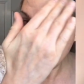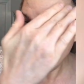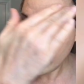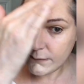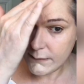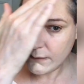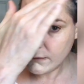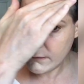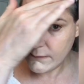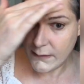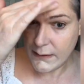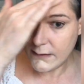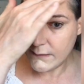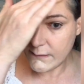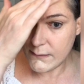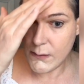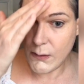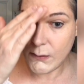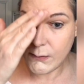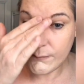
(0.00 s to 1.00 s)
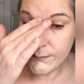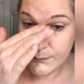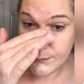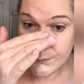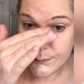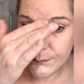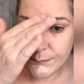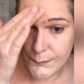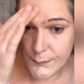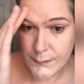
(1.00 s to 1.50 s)
As you see, it's not
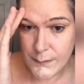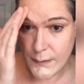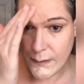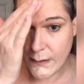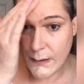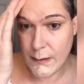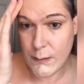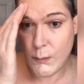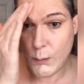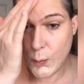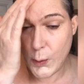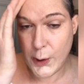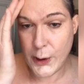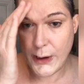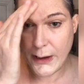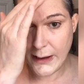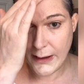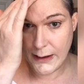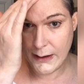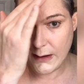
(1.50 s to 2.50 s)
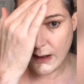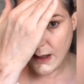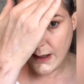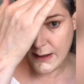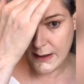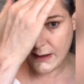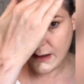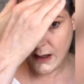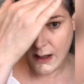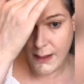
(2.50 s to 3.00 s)
working
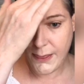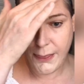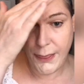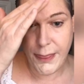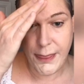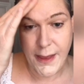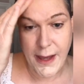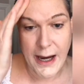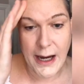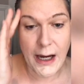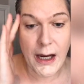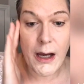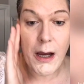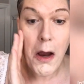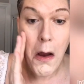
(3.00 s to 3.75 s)
like a thick